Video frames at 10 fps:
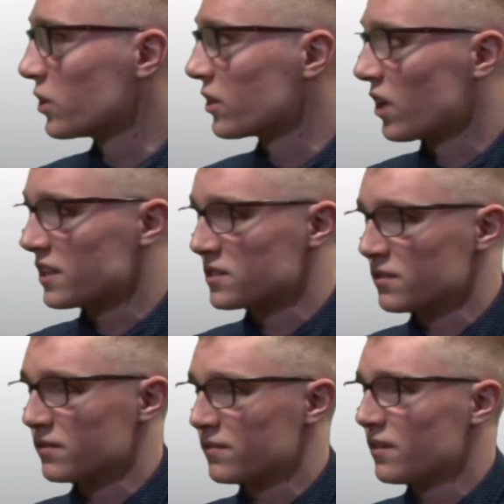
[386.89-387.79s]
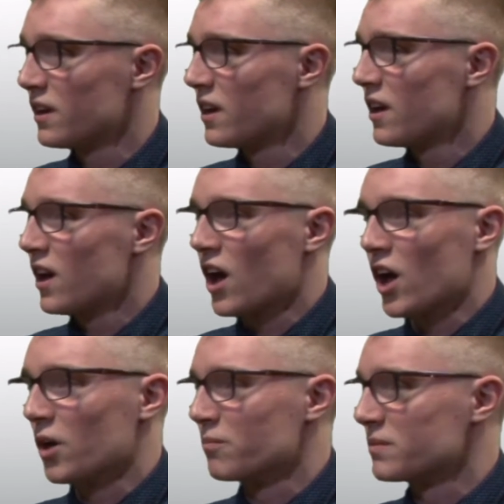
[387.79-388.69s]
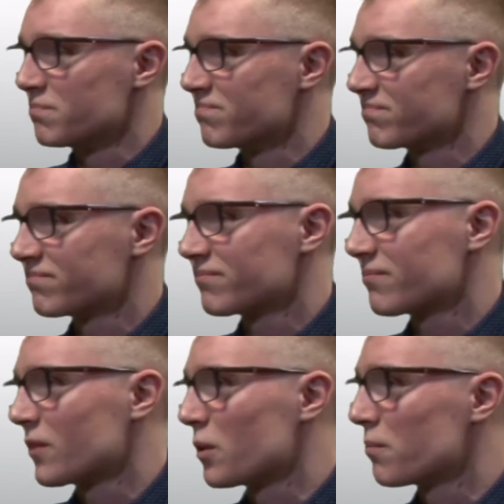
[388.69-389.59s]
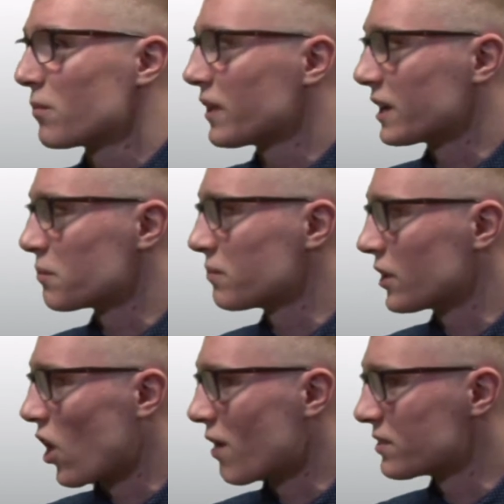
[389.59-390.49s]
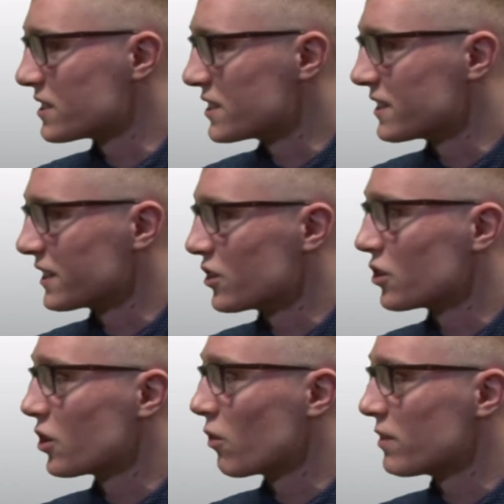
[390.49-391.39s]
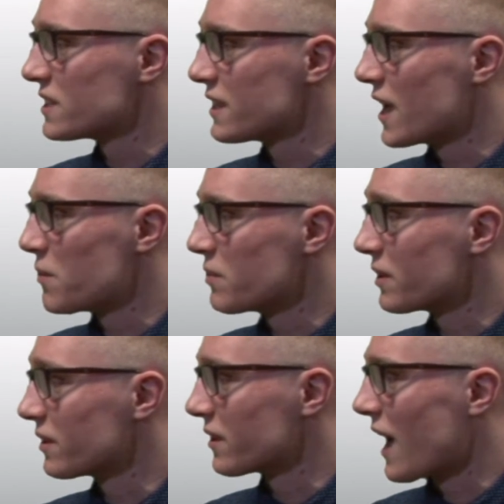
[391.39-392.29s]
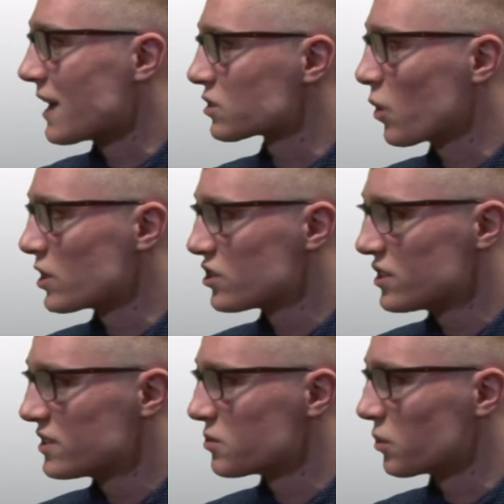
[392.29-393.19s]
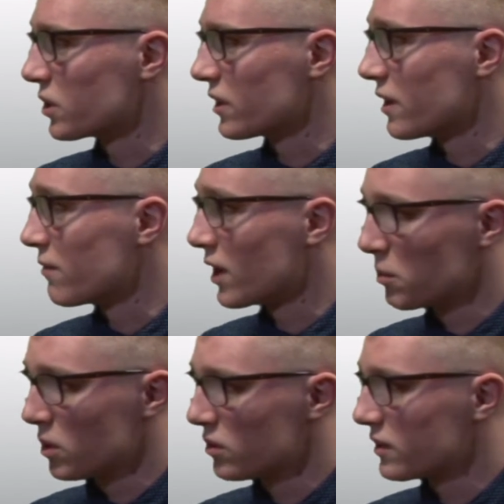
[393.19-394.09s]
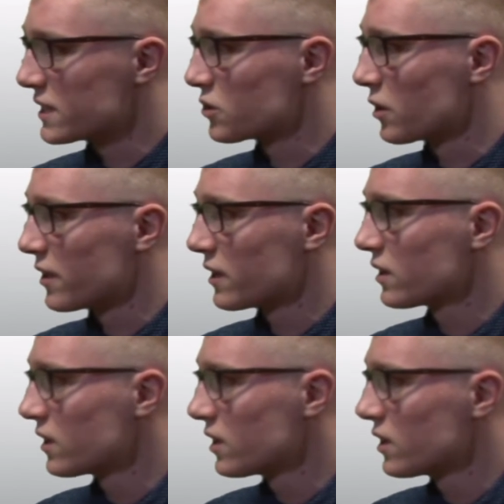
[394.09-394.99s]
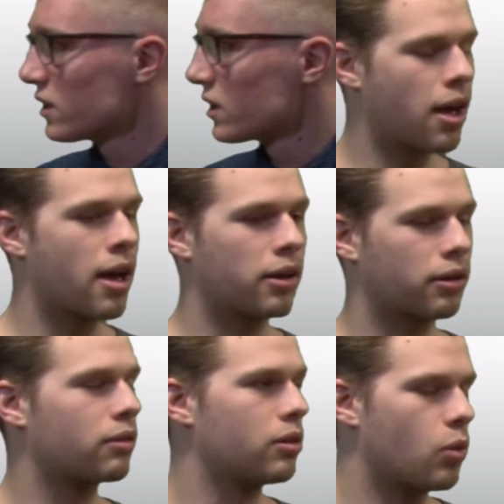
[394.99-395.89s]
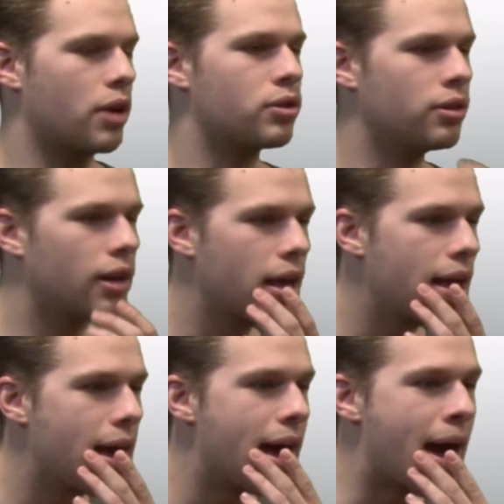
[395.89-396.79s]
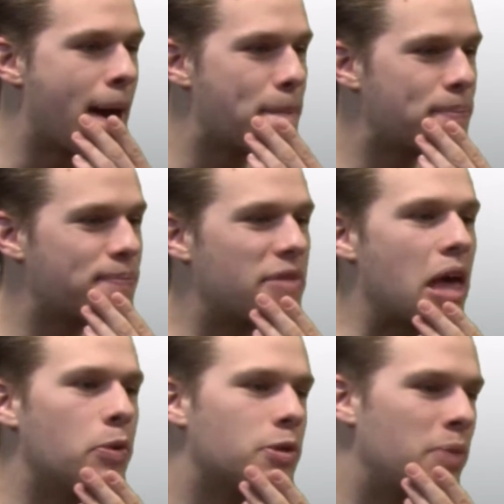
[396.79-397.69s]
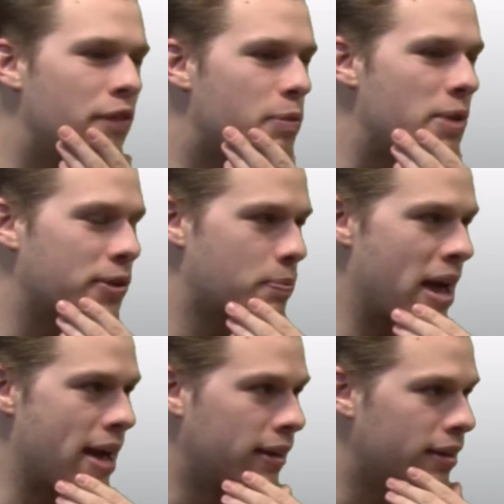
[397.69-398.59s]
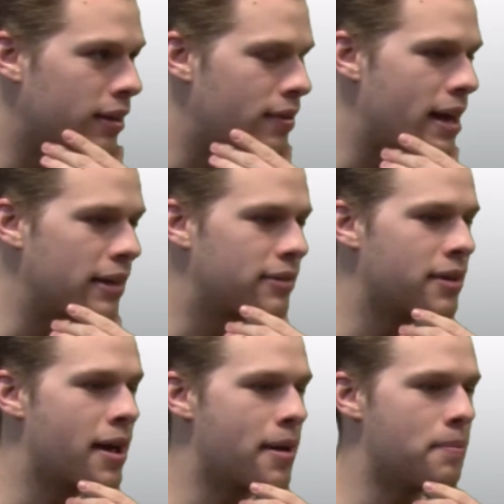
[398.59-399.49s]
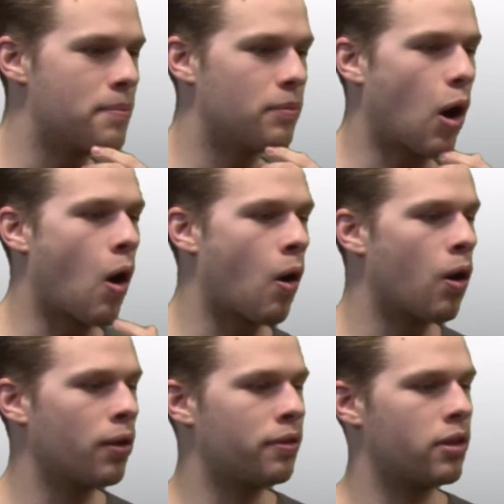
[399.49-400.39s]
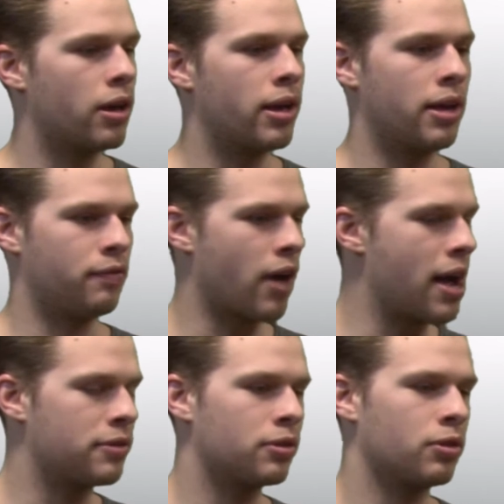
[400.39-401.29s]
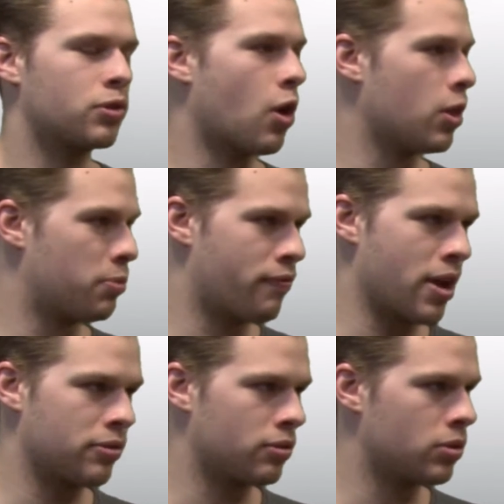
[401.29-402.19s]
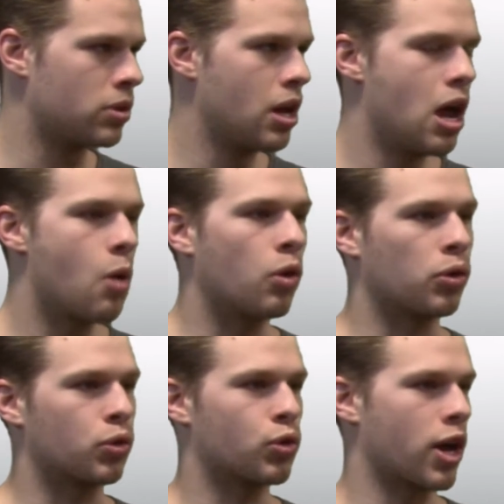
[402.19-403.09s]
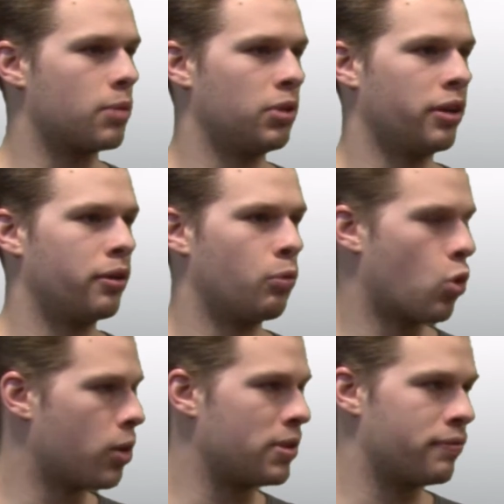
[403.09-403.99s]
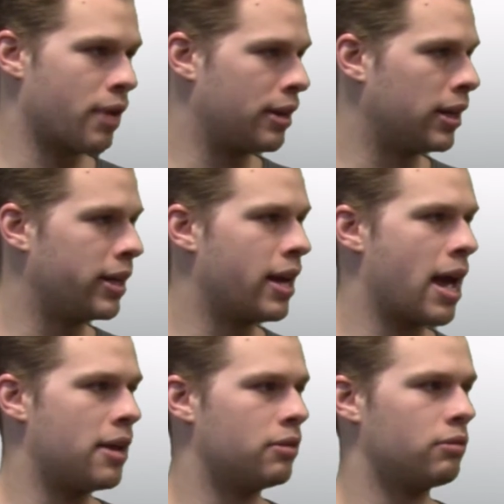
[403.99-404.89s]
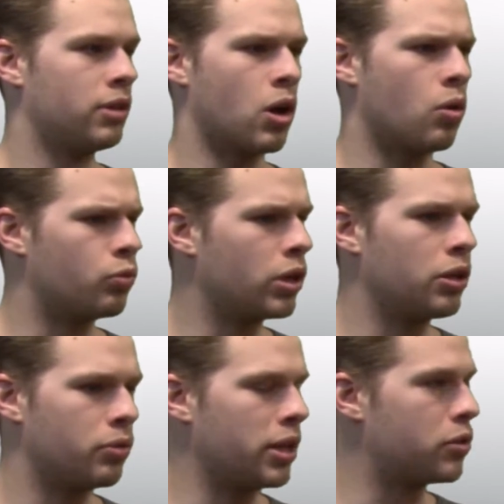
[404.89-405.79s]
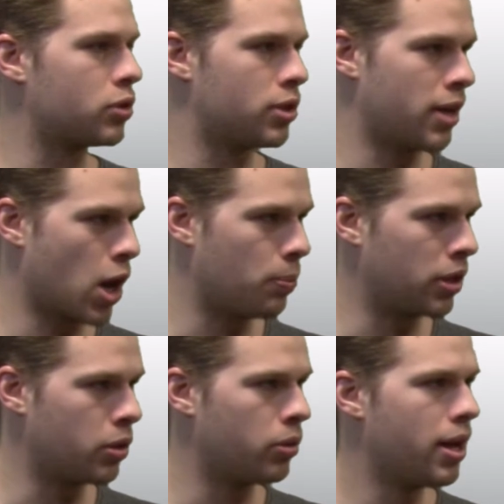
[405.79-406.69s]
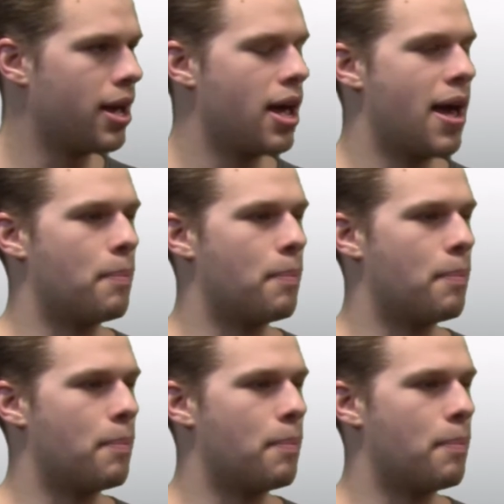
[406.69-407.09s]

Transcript: Were there lots of, like, their offices, like, you go visit them and ask questions? Were they available, that sort of thing? Yeah, good question. It was a bit of a mixed bag in that all the advisors, all the professors were incredibly warm and friendly and, you know, really, really interested in helping you.